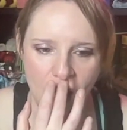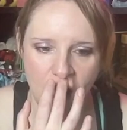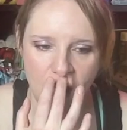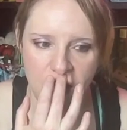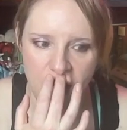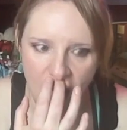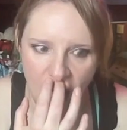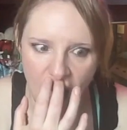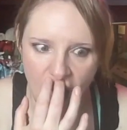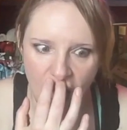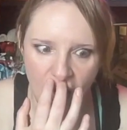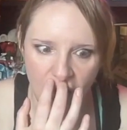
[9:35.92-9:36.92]

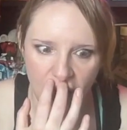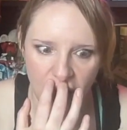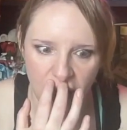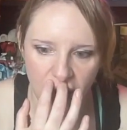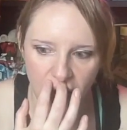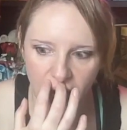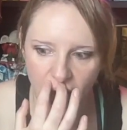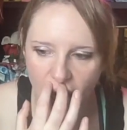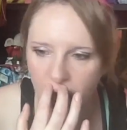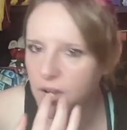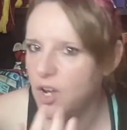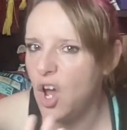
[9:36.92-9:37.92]
yeah, like,
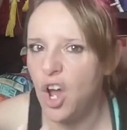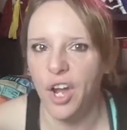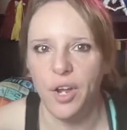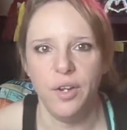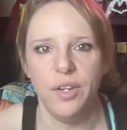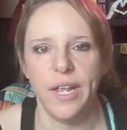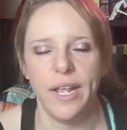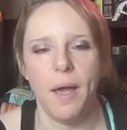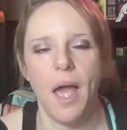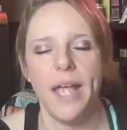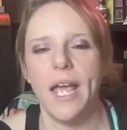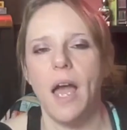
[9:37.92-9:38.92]
I don't know, like,
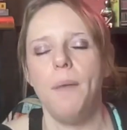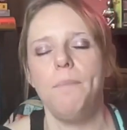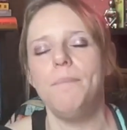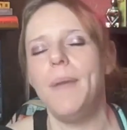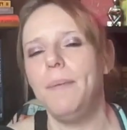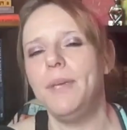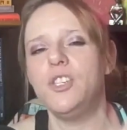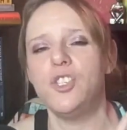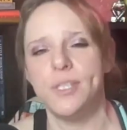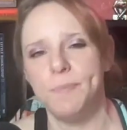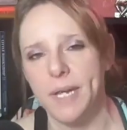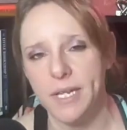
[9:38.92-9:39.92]
maybe it's
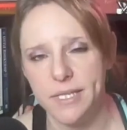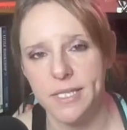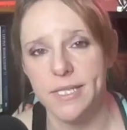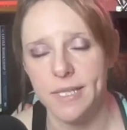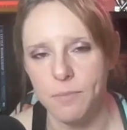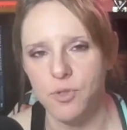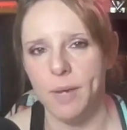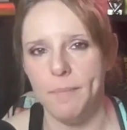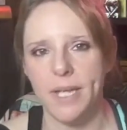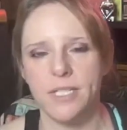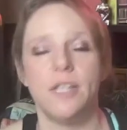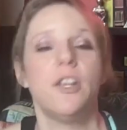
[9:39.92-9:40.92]
just because the subject
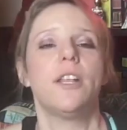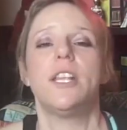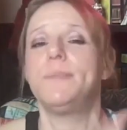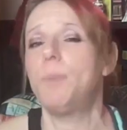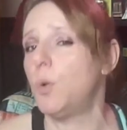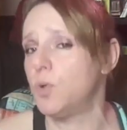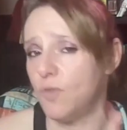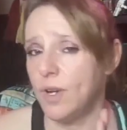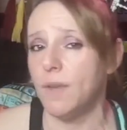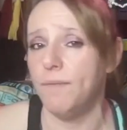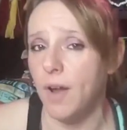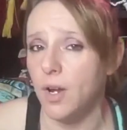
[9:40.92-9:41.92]
matter. Like, this book was written
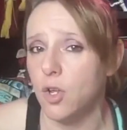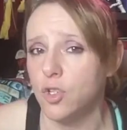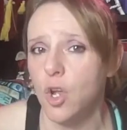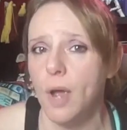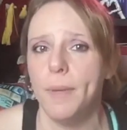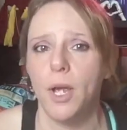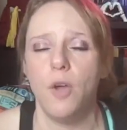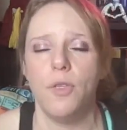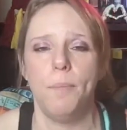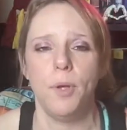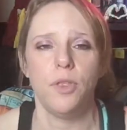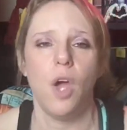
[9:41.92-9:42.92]
a very long time ago. The
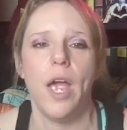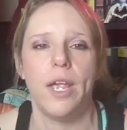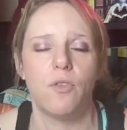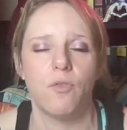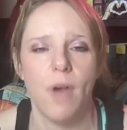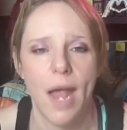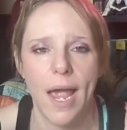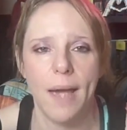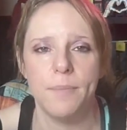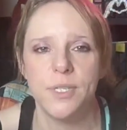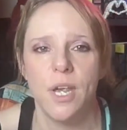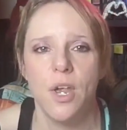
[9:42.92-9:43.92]
book that I
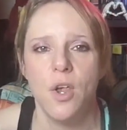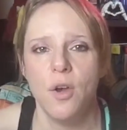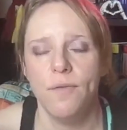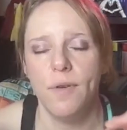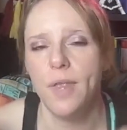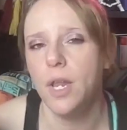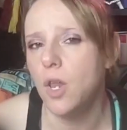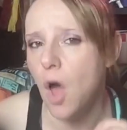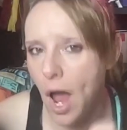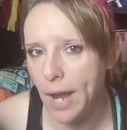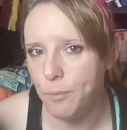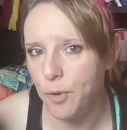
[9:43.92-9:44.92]
grabbed from the
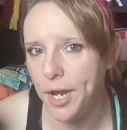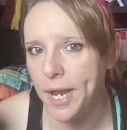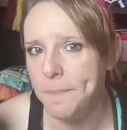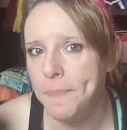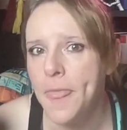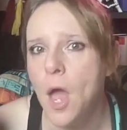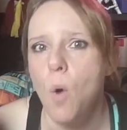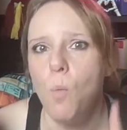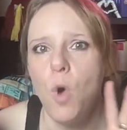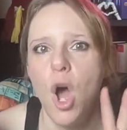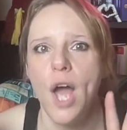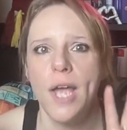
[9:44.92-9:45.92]
library
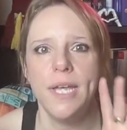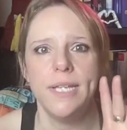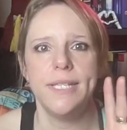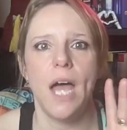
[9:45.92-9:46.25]
was